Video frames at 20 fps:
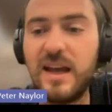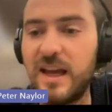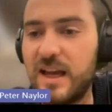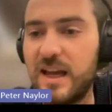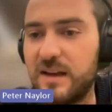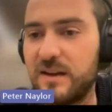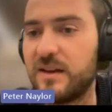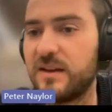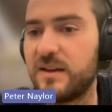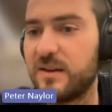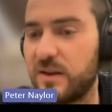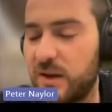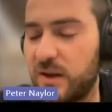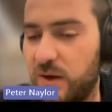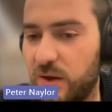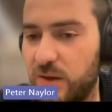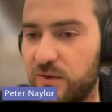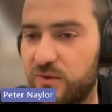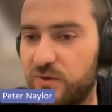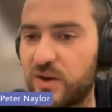And
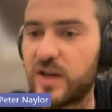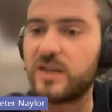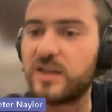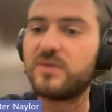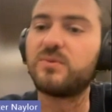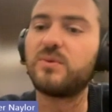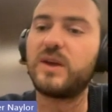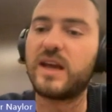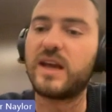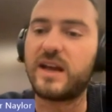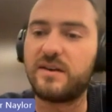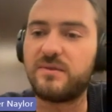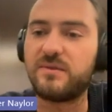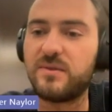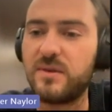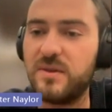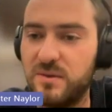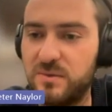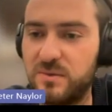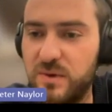on the right, we have
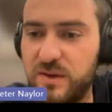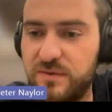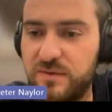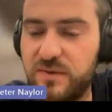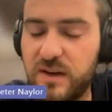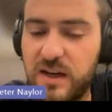with